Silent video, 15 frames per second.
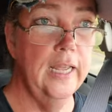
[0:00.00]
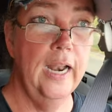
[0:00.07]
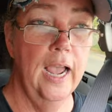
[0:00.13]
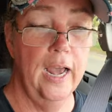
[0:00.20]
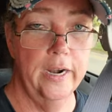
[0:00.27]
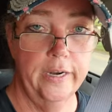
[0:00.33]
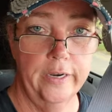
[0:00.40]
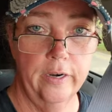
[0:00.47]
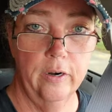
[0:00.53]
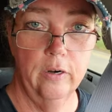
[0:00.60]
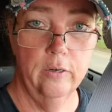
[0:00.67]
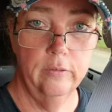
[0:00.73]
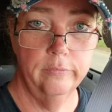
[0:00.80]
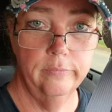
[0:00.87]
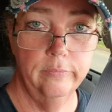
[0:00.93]
get out of here.
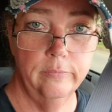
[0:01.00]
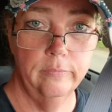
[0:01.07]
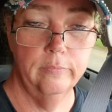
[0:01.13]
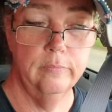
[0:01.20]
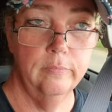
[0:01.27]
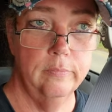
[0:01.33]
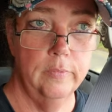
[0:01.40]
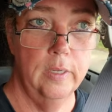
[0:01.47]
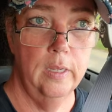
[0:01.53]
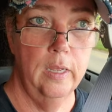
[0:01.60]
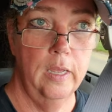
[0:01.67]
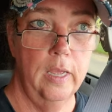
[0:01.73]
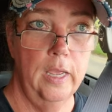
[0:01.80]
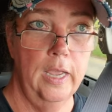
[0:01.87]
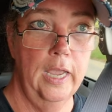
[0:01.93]

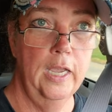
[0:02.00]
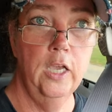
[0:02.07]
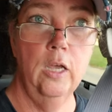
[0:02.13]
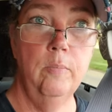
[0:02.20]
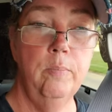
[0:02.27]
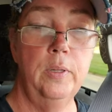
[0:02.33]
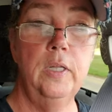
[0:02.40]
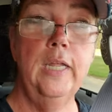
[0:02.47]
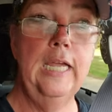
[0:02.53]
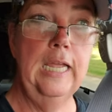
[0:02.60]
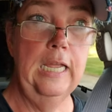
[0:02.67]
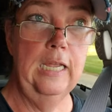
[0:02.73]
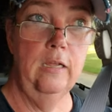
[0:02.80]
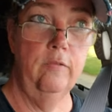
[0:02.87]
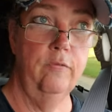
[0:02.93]
He couldn't
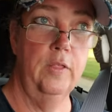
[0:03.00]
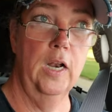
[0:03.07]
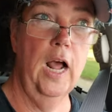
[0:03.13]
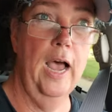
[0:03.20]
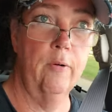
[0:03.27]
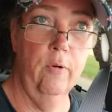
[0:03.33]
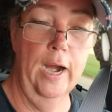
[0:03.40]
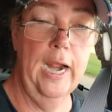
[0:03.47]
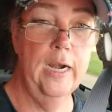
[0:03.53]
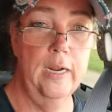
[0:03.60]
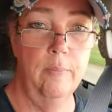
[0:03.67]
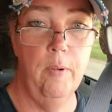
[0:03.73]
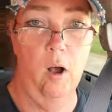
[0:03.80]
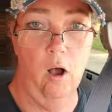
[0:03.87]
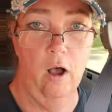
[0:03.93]
believe that I ran
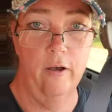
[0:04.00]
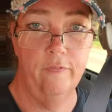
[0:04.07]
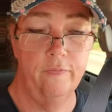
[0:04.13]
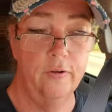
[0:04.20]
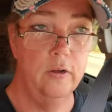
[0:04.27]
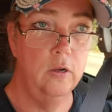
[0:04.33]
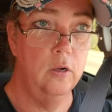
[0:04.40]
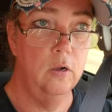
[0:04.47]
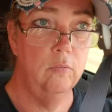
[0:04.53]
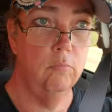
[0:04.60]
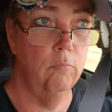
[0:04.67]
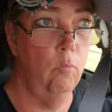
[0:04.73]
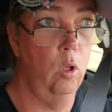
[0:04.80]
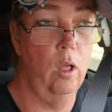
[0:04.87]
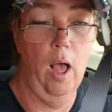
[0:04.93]
him off.
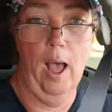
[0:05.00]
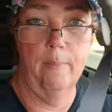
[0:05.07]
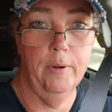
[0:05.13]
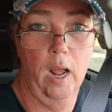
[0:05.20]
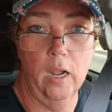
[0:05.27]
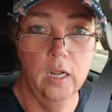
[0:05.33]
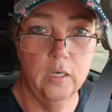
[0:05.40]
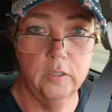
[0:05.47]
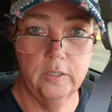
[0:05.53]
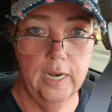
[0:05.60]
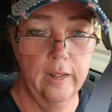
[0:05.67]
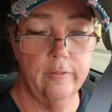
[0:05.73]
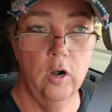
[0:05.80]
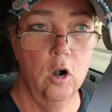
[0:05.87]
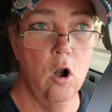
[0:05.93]
Well, I'm not going to
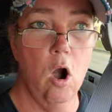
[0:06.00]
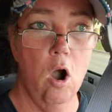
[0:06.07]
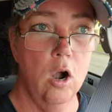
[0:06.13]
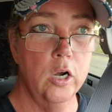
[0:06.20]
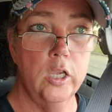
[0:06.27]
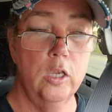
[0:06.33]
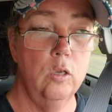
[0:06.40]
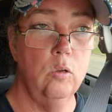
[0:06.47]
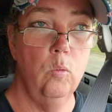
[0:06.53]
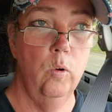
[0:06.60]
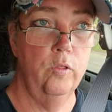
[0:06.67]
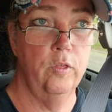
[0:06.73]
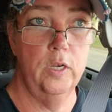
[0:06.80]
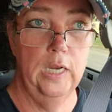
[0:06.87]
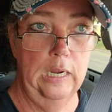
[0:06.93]
stand there and argue
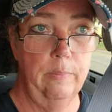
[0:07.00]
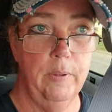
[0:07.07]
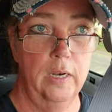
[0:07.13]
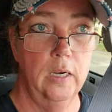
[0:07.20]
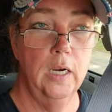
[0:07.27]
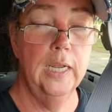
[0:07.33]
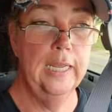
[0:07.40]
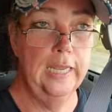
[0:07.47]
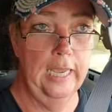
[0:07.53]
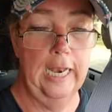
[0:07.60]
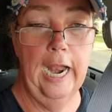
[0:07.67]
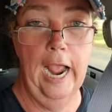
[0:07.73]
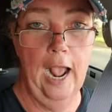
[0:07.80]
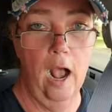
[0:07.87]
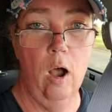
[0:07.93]
with a demon. Get
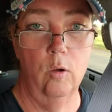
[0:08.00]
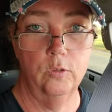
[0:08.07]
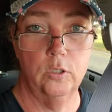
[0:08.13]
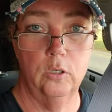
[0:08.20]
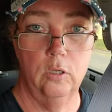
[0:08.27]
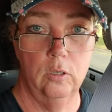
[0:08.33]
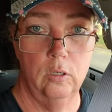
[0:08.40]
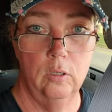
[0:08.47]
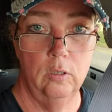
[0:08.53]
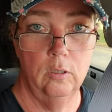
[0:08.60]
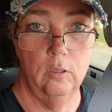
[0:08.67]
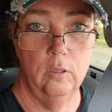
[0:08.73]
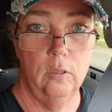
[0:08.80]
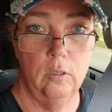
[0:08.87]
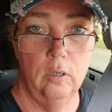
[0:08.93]
out.
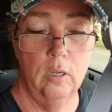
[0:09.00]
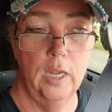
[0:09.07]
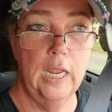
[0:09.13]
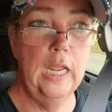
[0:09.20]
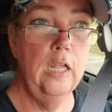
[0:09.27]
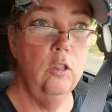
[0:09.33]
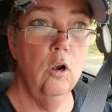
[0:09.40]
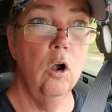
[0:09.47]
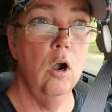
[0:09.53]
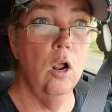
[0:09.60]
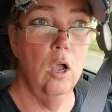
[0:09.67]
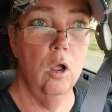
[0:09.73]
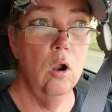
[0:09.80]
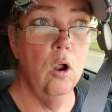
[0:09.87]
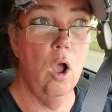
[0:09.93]
Either
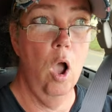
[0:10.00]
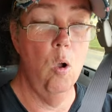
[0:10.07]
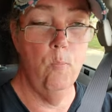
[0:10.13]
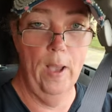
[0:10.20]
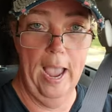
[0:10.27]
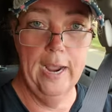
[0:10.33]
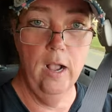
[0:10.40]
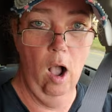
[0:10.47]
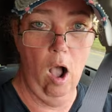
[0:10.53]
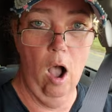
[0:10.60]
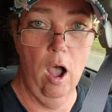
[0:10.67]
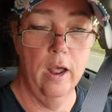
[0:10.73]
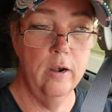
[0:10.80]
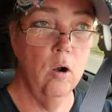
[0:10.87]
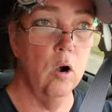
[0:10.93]
obey
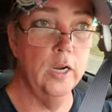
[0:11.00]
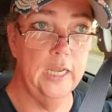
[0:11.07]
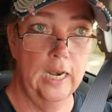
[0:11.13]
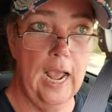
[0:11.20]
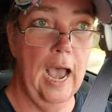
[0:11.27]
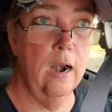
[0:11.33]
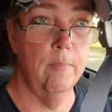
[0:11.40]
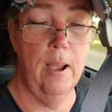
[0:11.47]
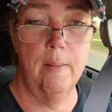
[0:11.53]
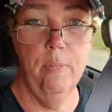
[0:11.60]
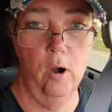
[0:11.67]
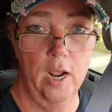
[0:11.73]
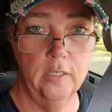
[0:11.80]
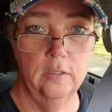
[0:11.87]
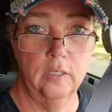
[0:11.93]
God or get out of my
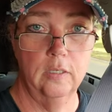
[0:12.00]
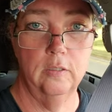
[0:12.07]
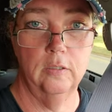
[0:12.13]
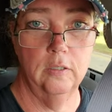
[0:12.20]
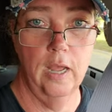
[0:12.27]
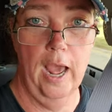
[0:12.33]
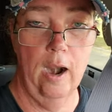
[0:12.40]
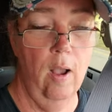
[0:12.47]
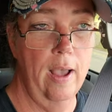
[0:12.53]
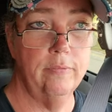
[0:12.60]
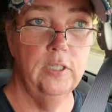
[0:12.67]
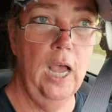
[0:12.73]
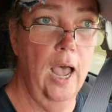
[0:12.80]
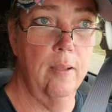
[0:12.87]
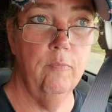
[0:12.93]
presence. I don't
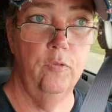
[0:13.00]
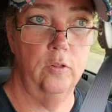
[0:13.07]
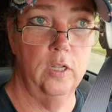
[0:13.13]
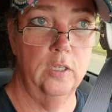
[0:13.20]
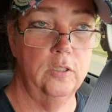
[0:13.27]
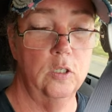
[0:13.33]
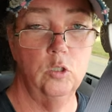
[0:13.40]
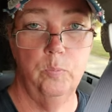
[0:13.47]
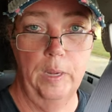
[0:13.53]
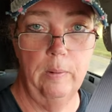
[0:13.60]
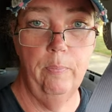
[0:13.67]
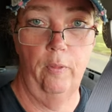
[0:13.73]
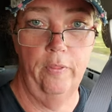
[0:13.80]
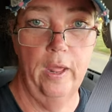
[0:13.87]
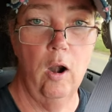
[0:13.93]
have time for this. There's
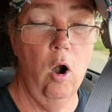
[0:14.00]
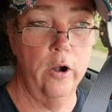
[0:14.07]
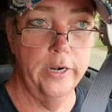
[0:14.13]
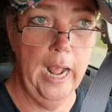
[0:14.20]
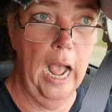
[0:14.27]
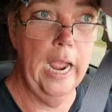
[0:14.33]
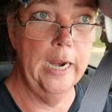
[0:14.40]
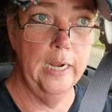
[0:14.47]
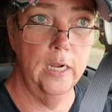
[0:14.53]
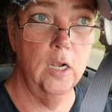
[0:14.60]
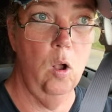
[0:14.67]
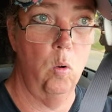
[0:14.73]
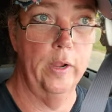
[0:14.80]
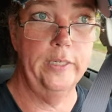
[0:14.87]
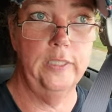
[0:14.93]
people that are dying and
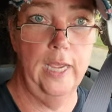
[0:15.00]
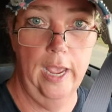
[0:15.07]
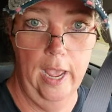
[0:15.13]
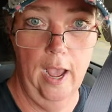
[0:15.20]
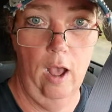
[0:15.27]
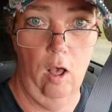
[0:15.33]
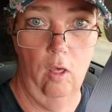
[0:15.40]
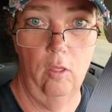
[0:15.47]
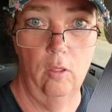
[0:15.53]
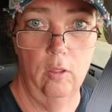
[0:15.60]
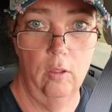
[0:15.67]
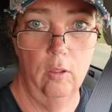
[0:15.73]
going to hell.